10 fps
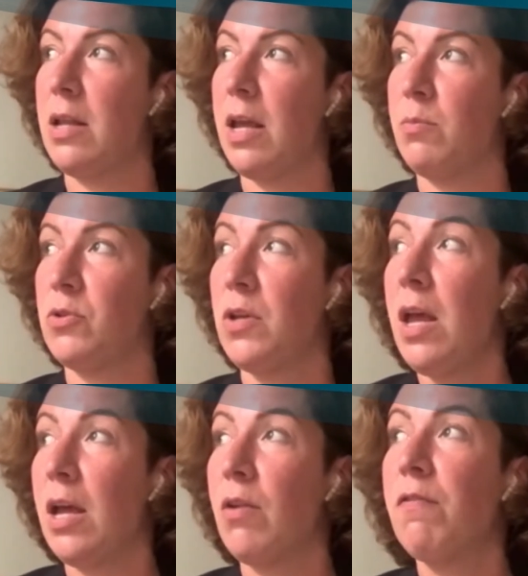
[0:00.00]
named.
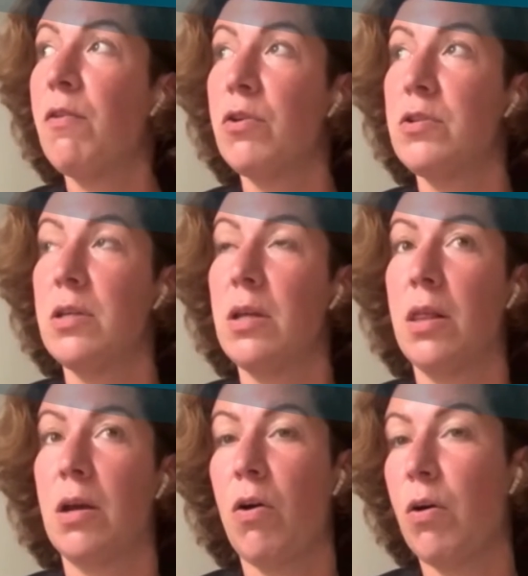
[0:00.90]
And of course,
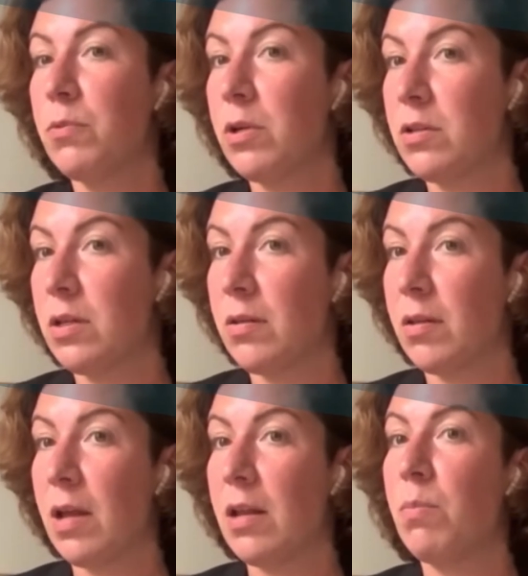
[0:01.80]
the Corporate
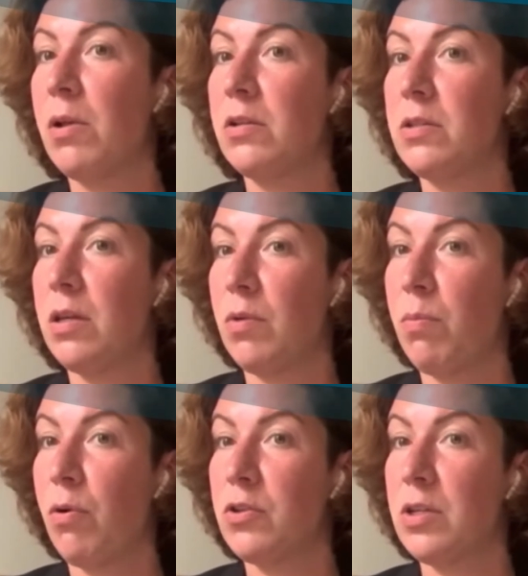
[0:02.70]
Sustainability
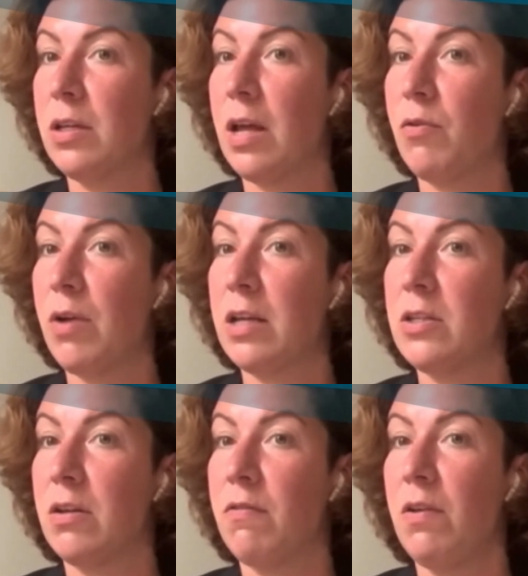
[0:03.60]
Reporting
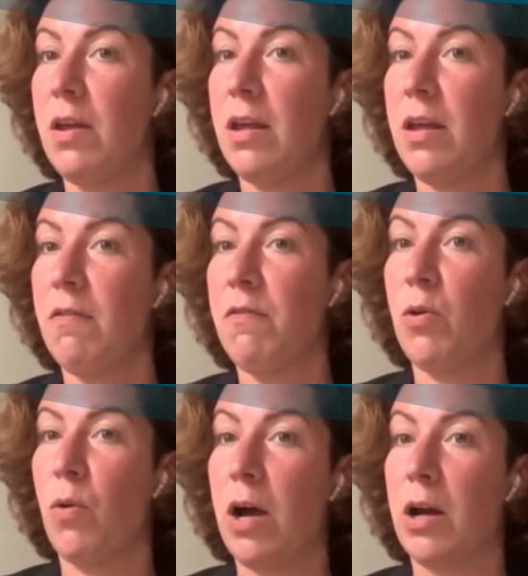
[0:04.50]
Directive, if
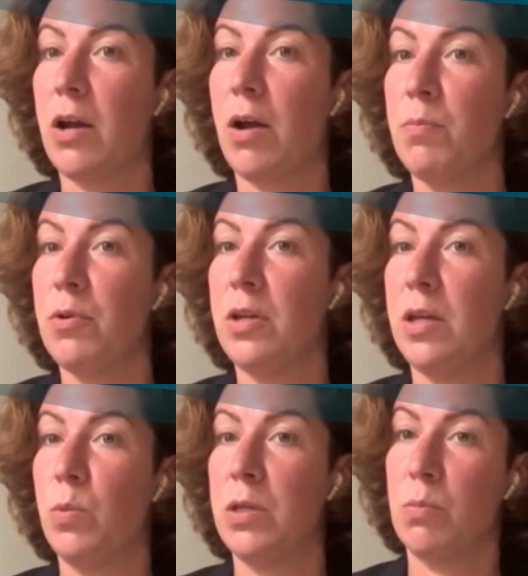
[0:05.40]
you are a
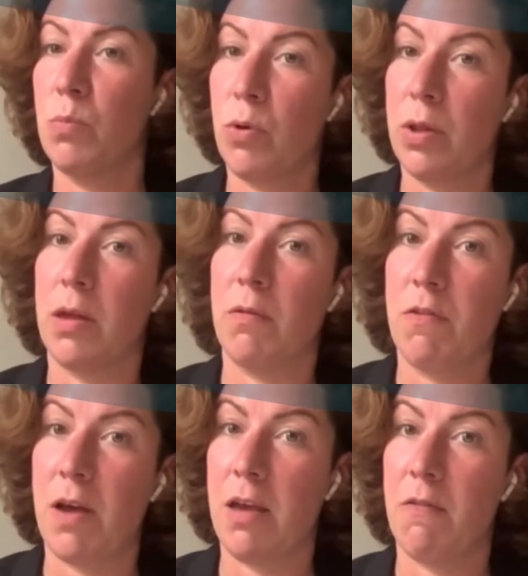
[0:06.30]
company with more than
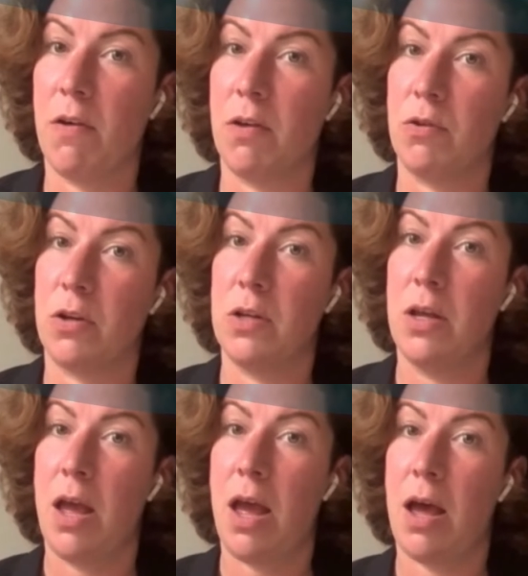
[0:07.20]
500
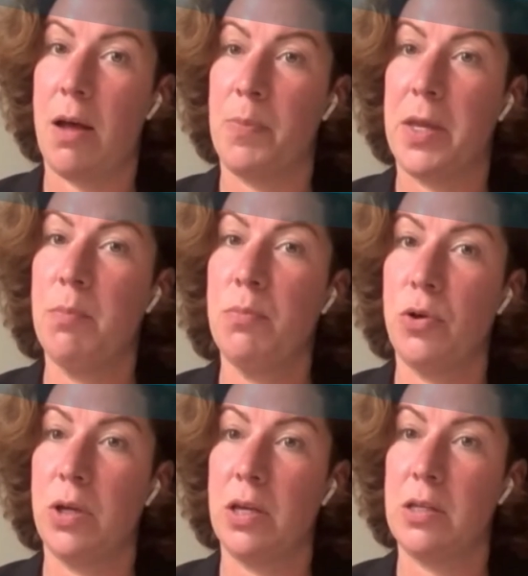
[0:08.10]

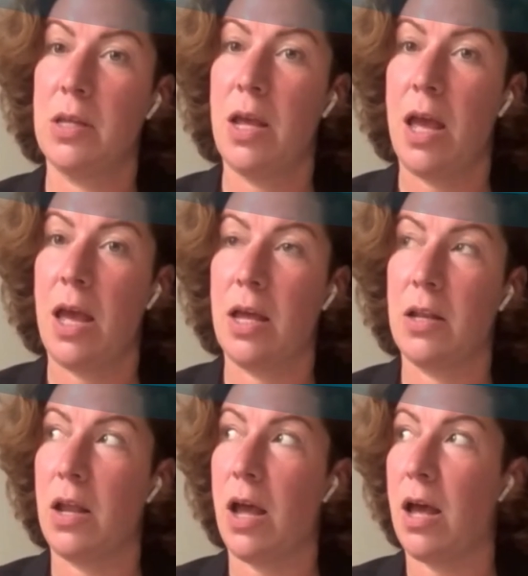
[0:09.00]
employees
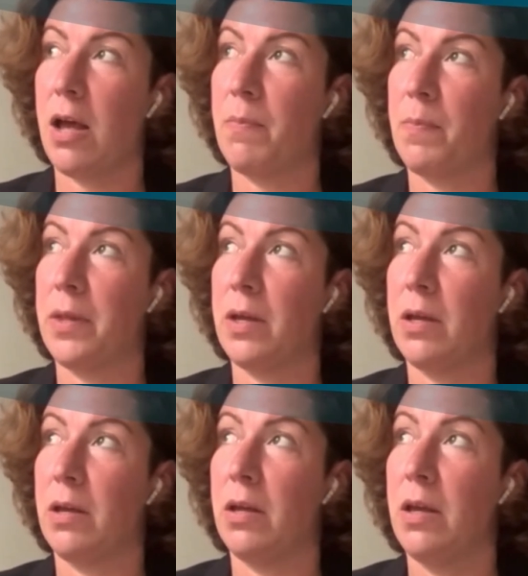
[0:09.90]
and
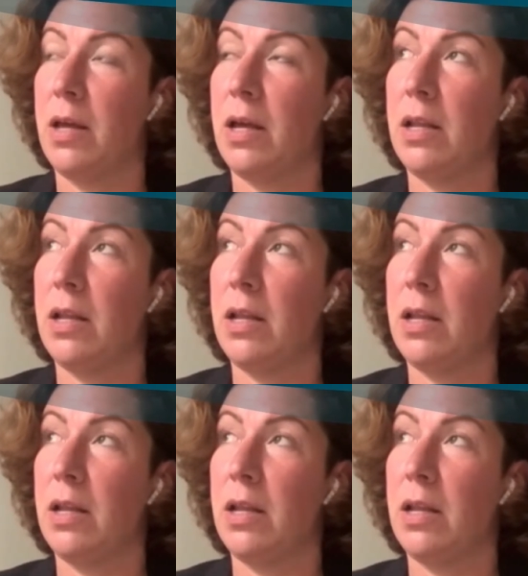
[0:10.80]
a